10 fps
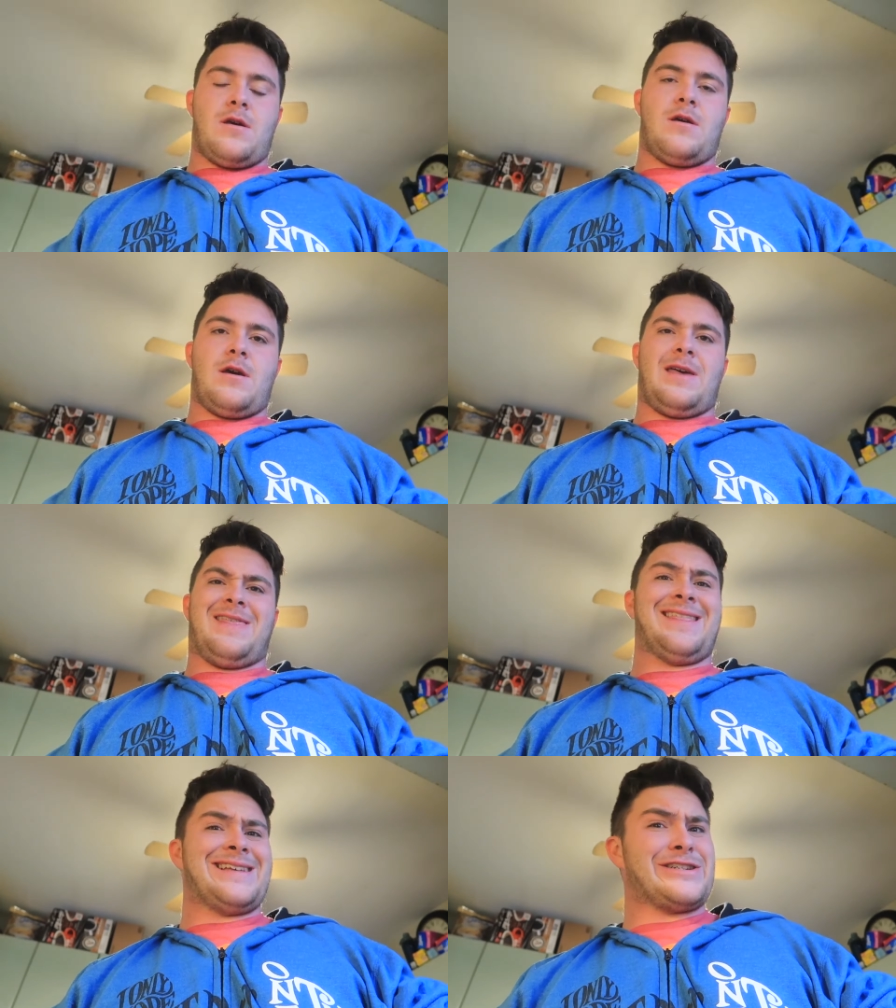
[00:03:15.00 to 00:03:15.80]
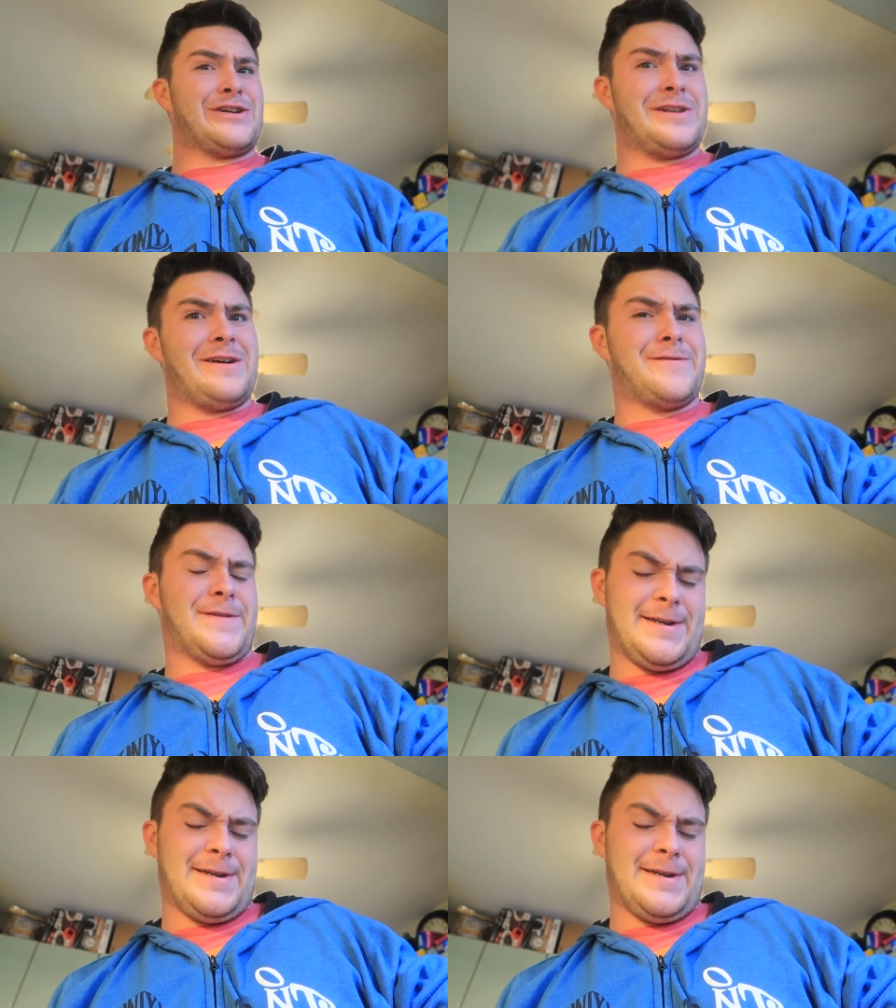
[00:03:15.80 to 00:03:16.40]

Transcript: I think that's good enough.